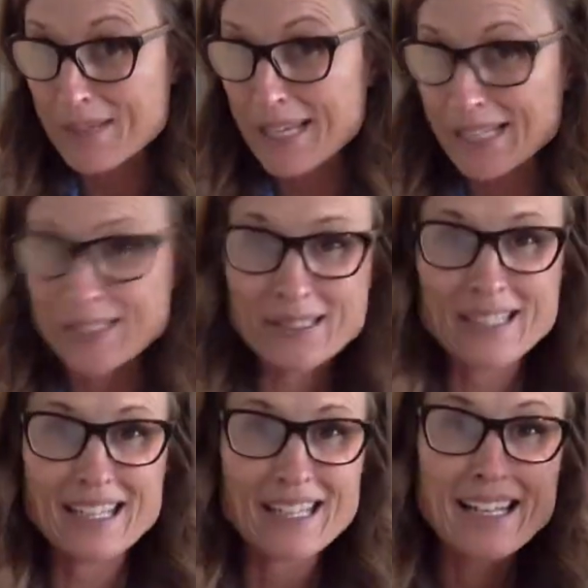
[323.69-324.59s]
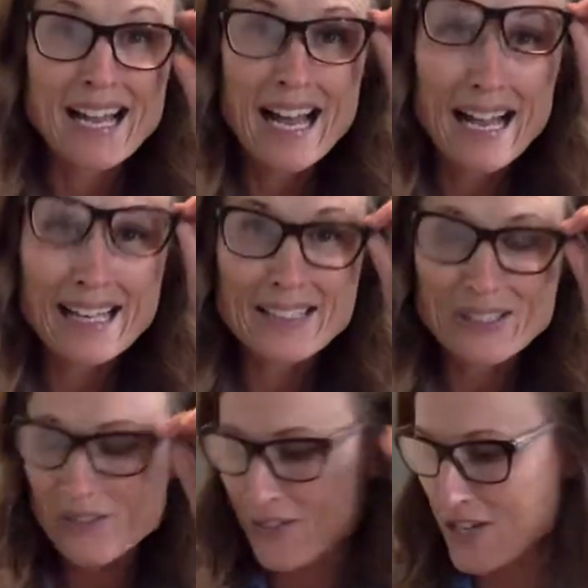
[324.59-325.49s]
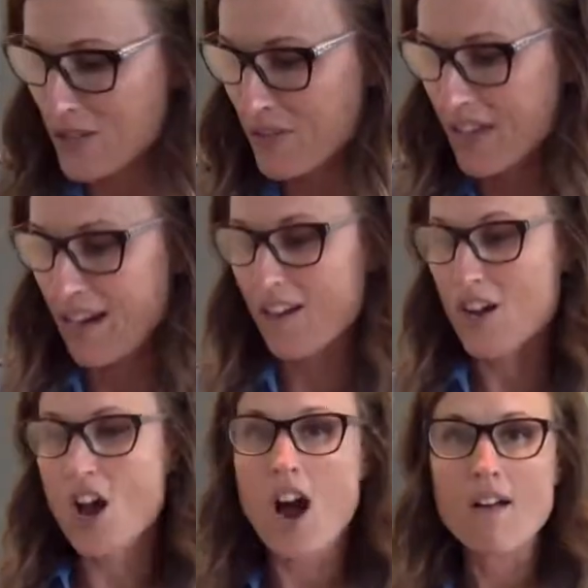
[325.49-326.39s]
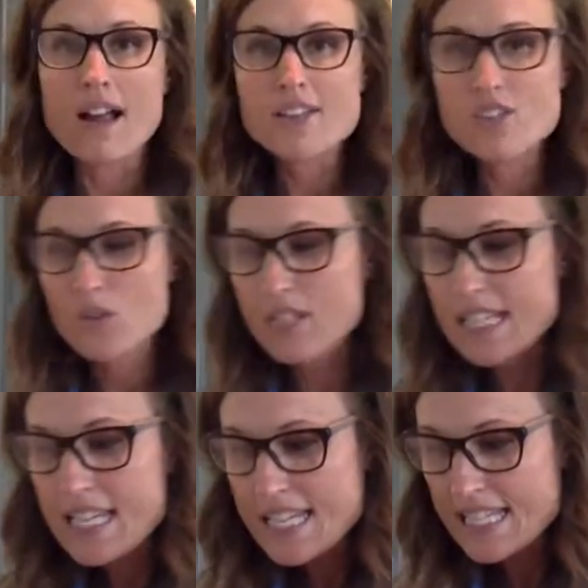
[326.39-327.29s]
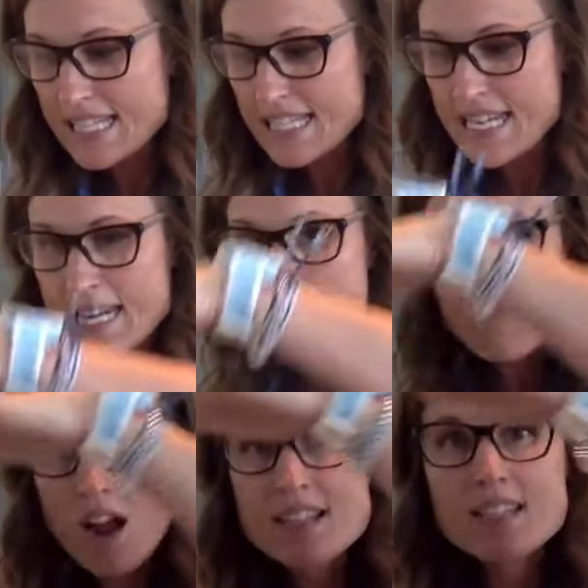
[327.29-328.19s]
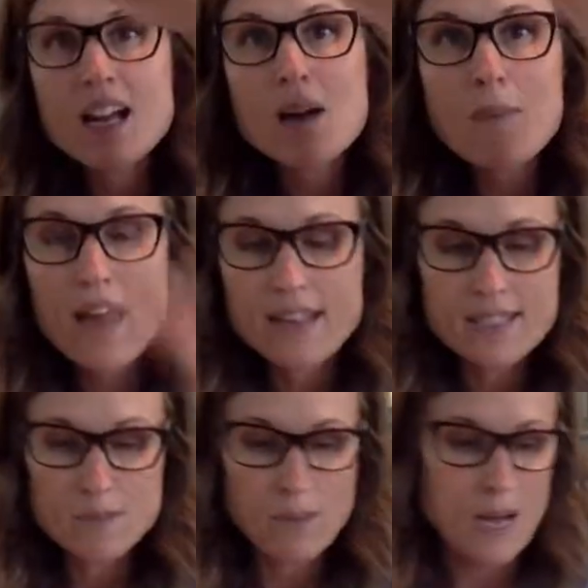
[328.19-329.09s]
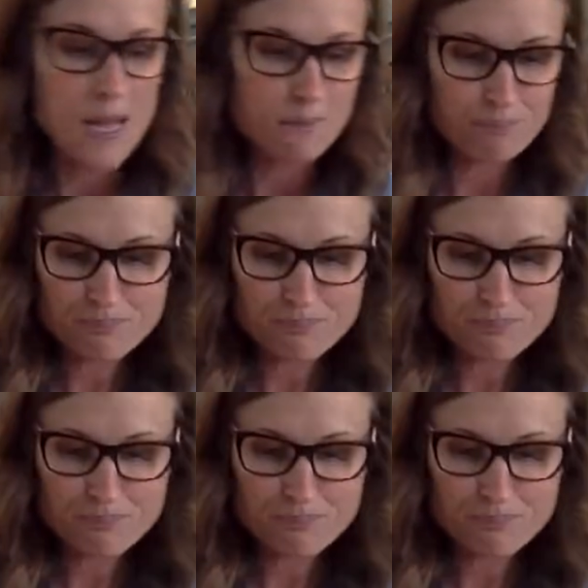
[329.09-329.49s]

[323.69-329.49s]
I got a little, uh, I got a little facial there. All right, so see this steam rising up out of this pot?